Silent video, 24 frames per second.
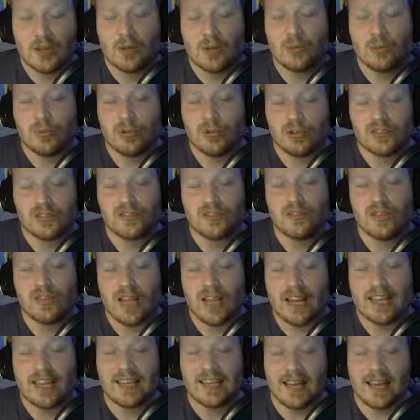plus
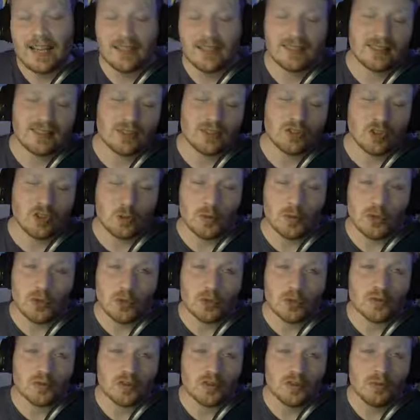fly can still come in
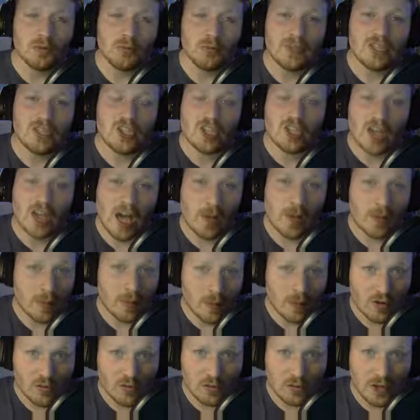useful, means you can't be
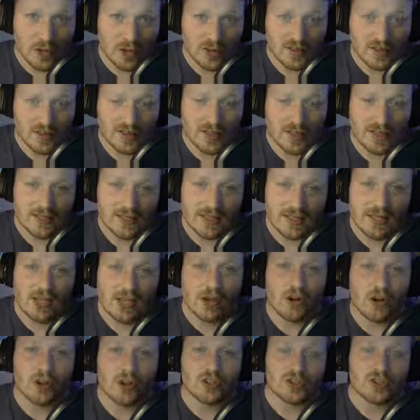move blocked as easy
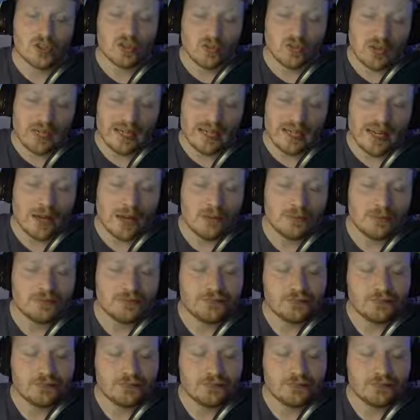or screened out.